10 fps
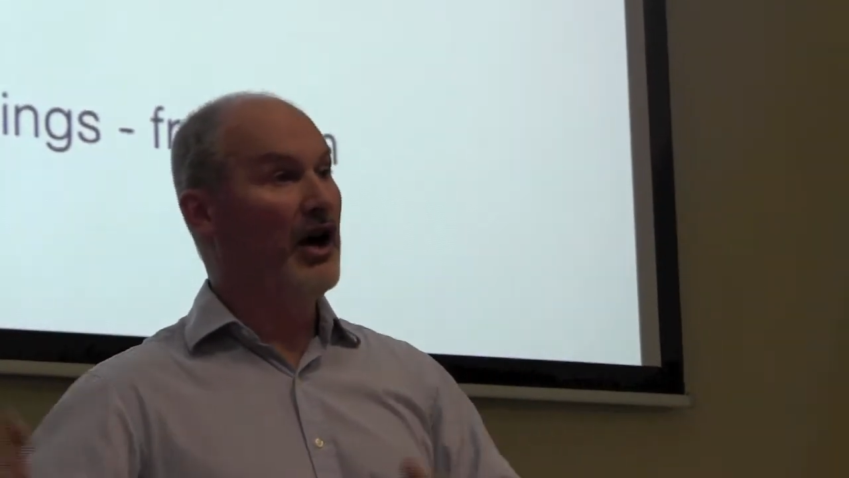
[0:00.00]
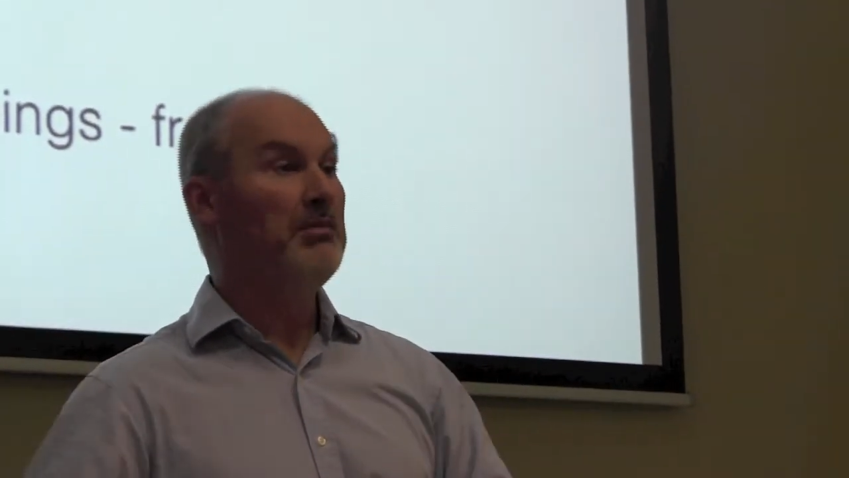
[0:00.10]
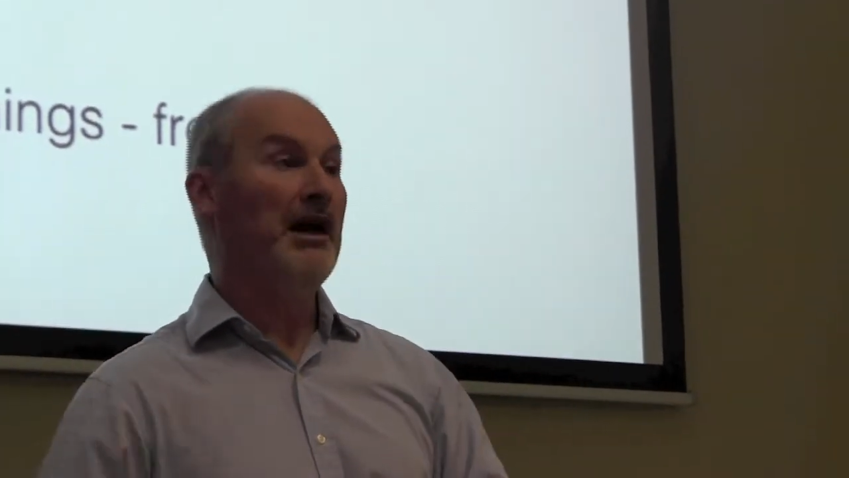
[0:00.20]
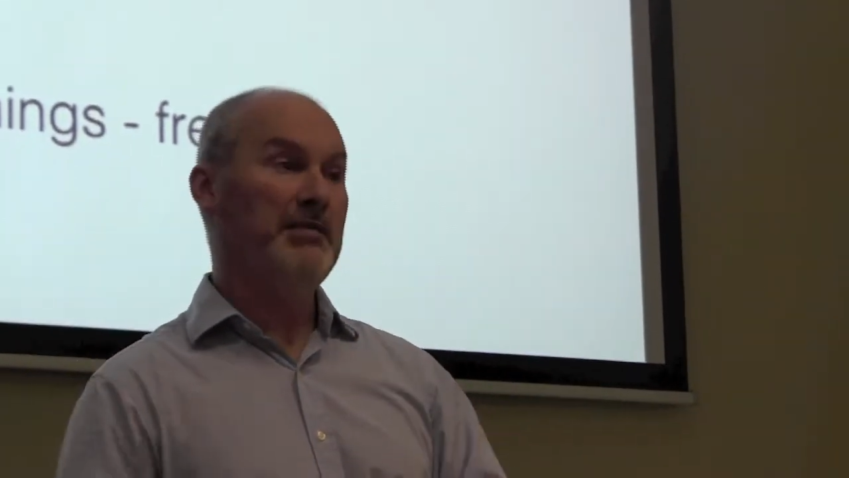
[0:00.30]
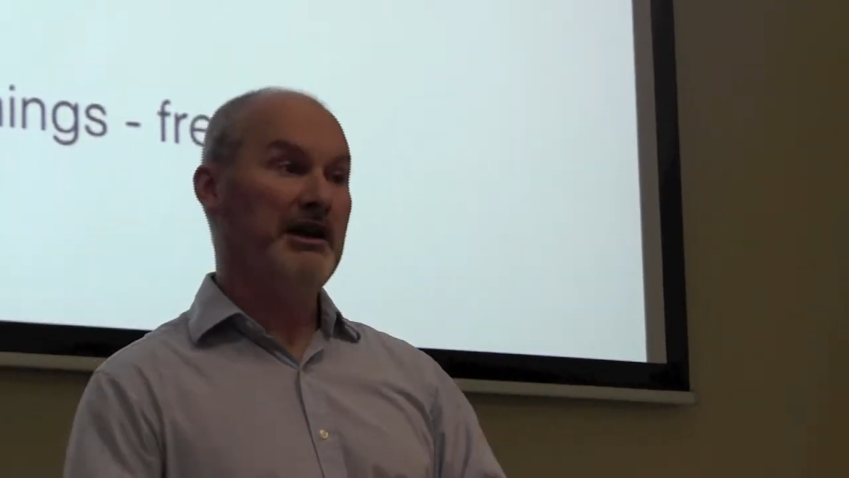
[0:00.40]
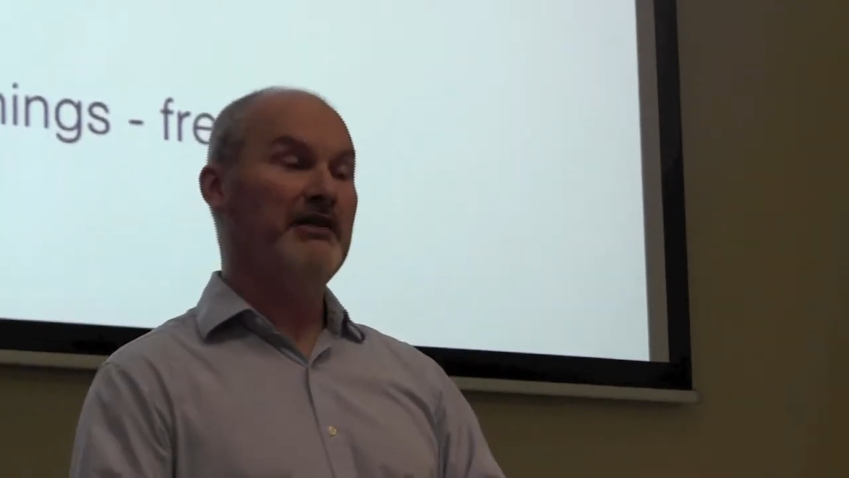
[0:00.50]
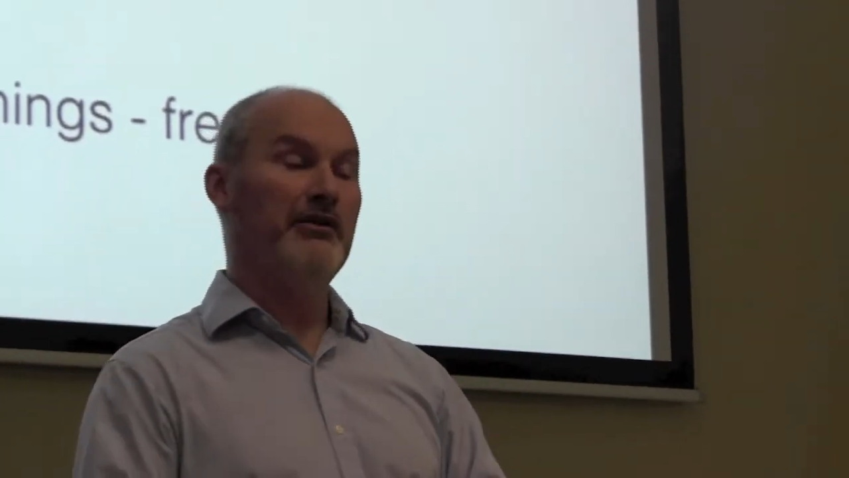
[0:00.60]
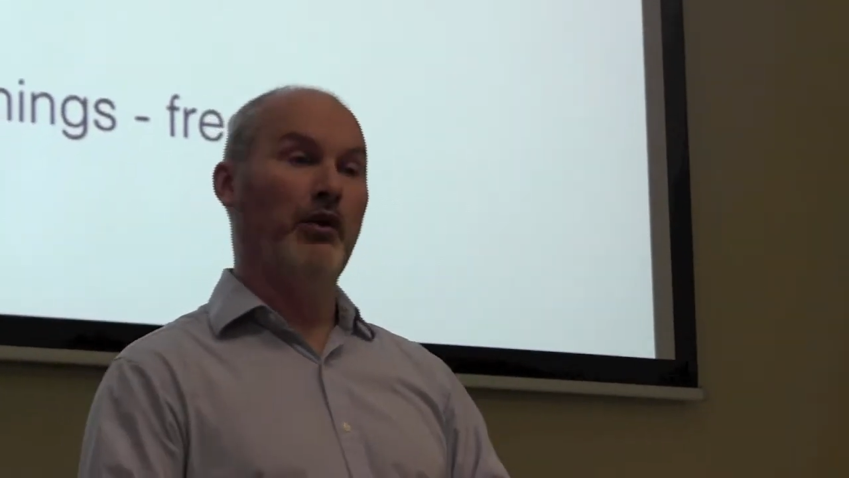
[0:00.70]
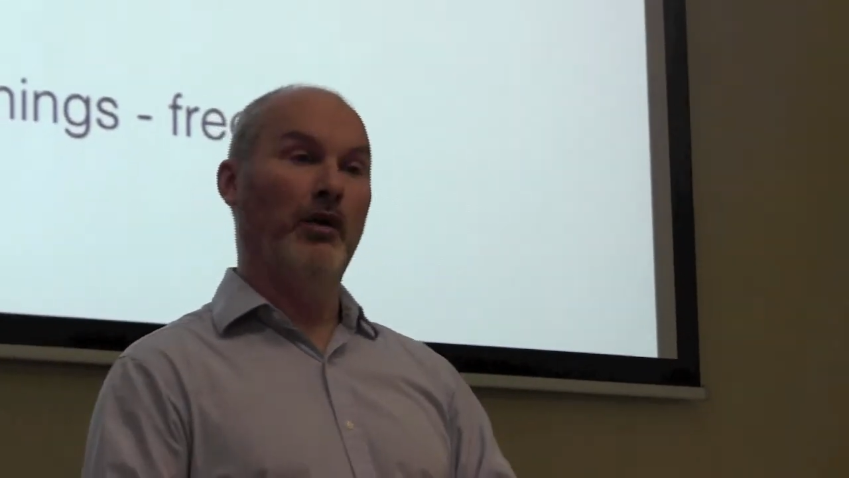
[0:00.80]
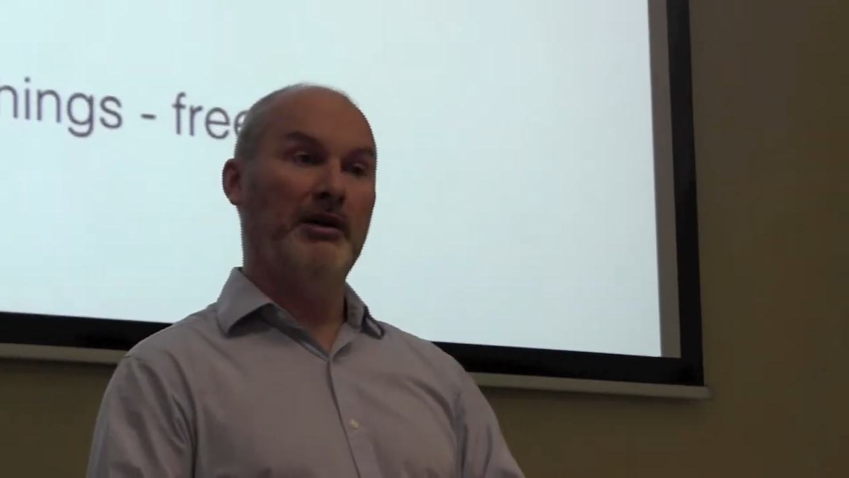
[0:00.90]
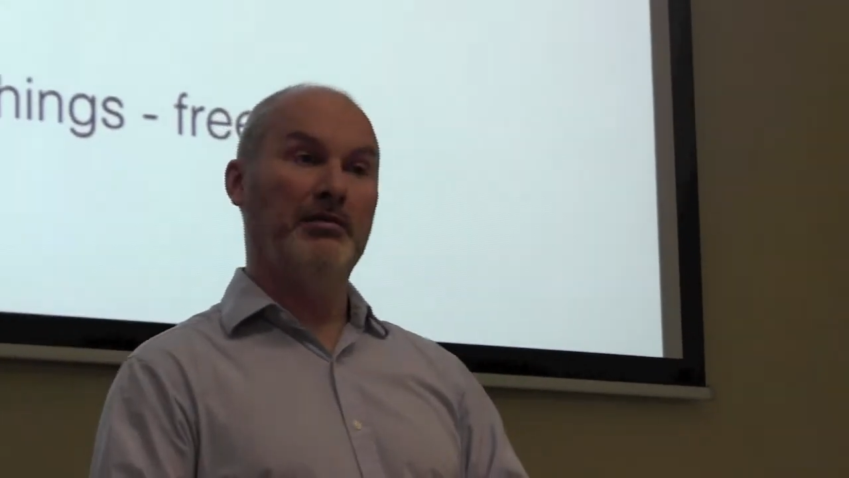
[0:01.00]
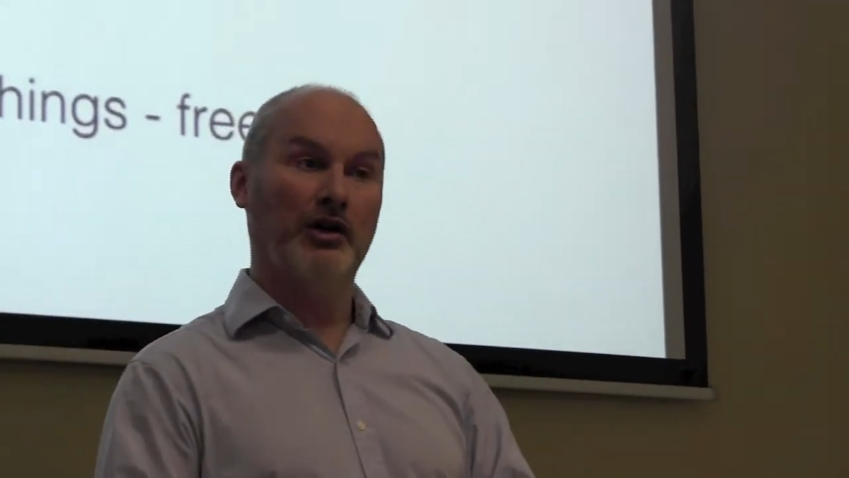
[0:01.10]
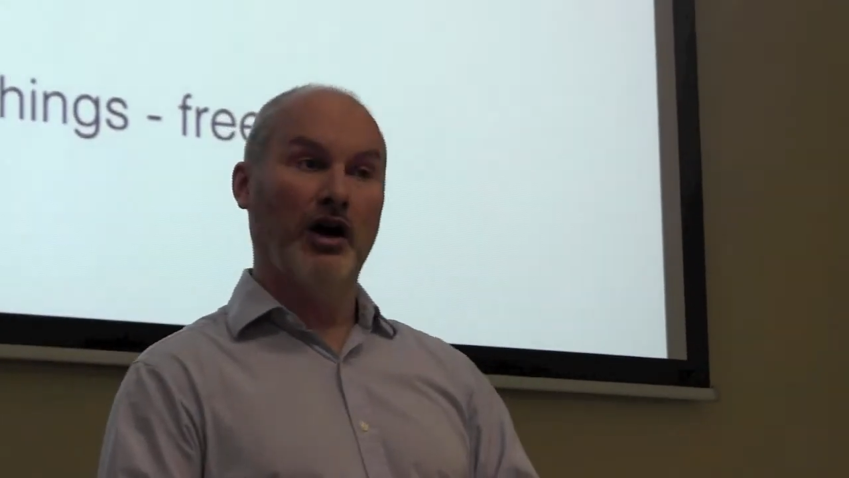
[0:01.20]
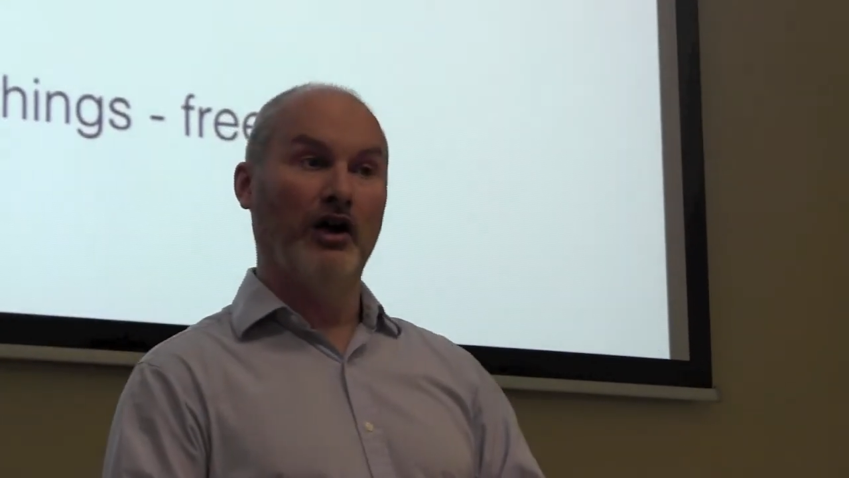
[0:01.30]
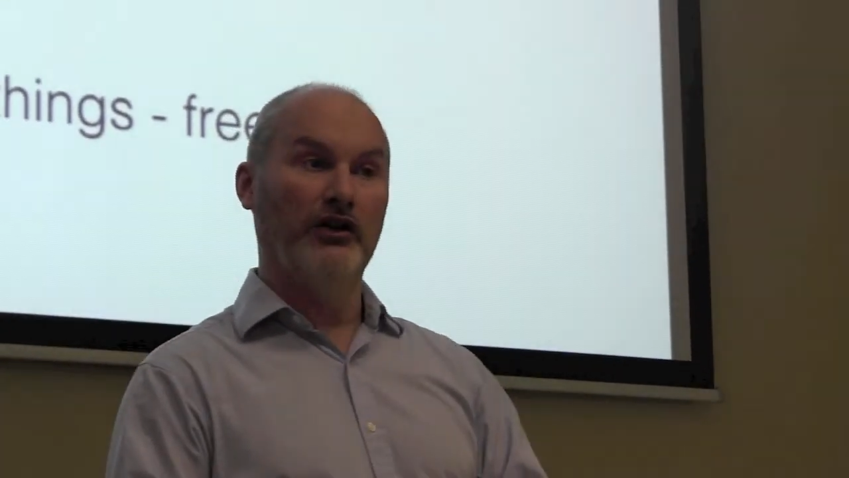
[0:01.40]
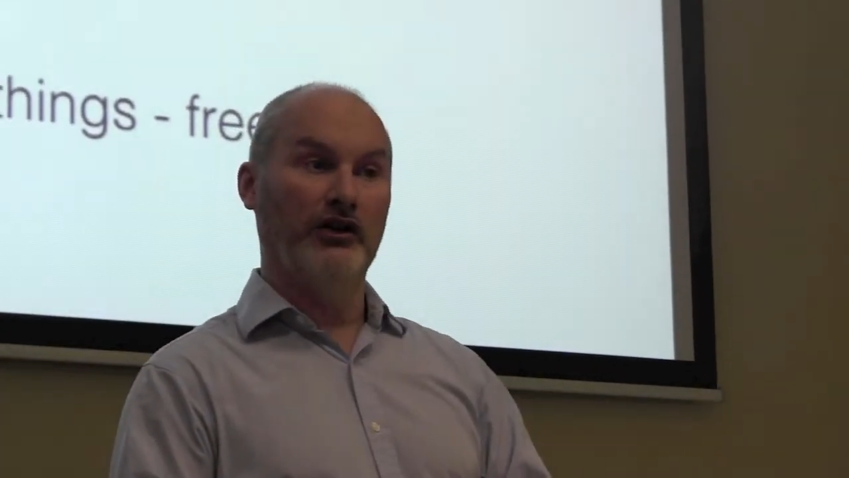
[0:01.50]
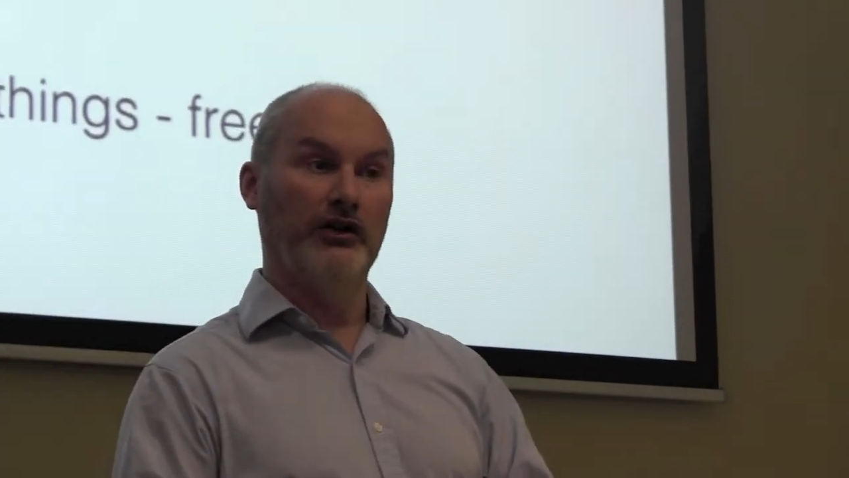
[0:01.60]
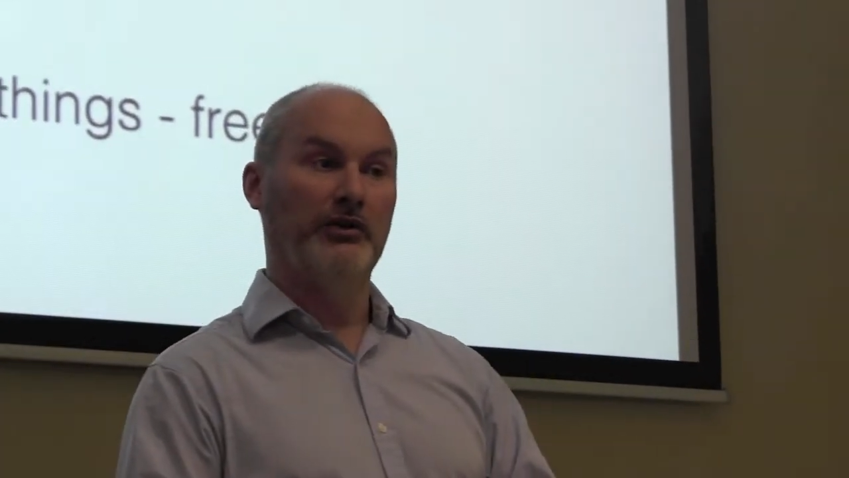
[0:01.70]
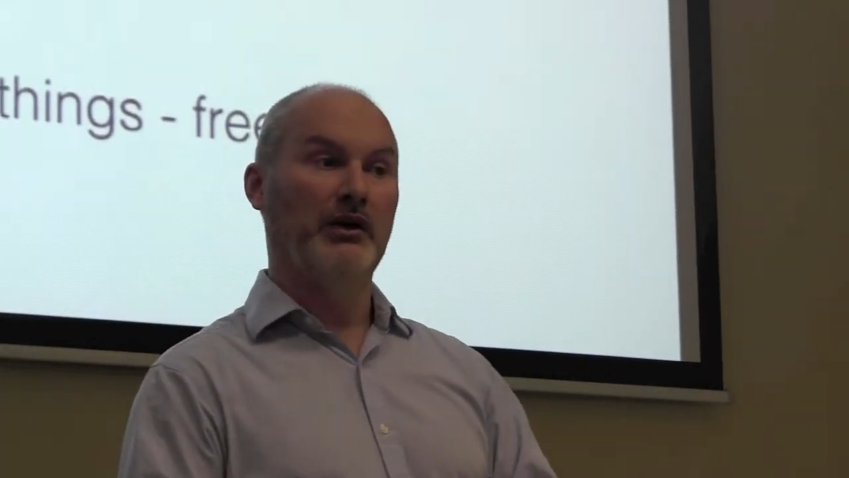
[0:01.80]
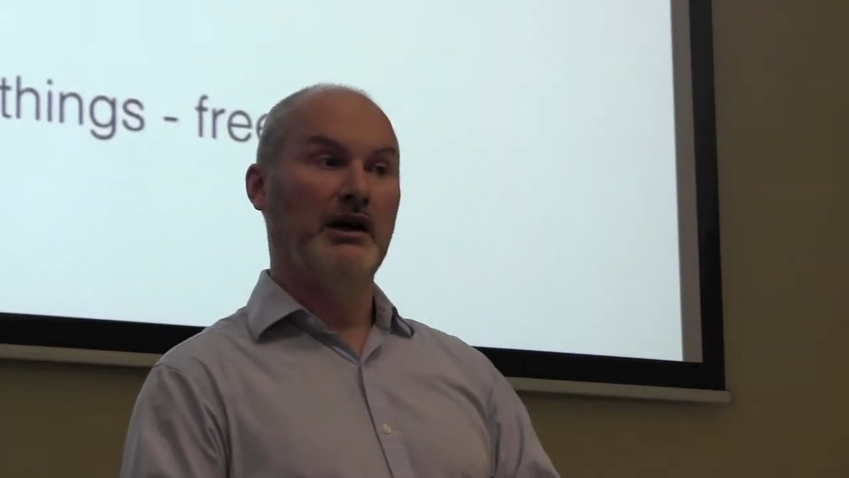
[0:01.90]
and maybe even what people can't do.